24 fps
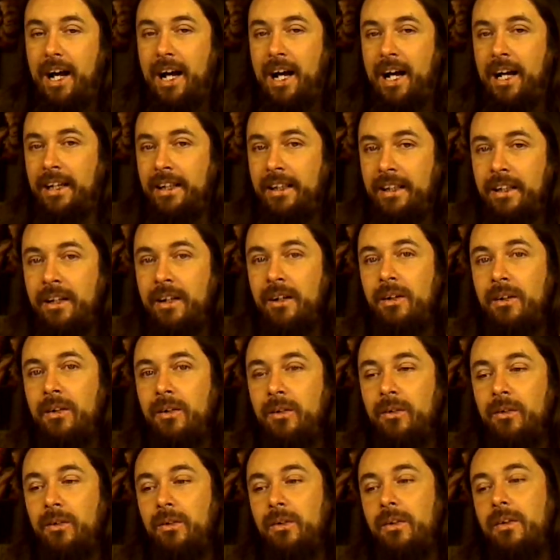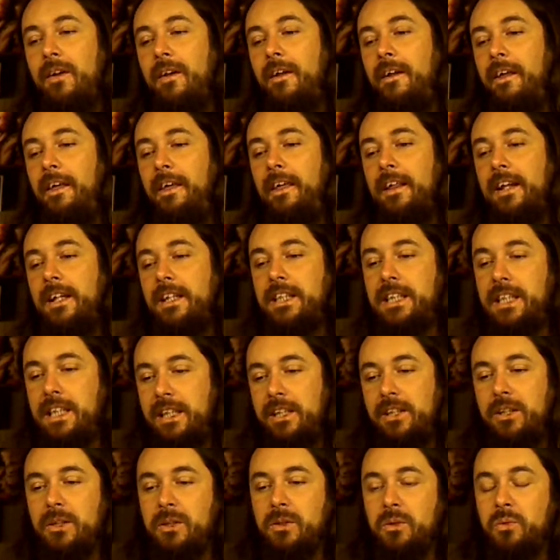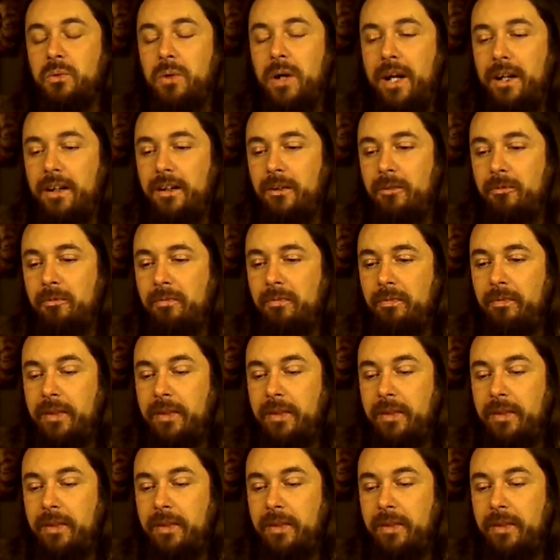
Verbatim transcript: I know teachers well.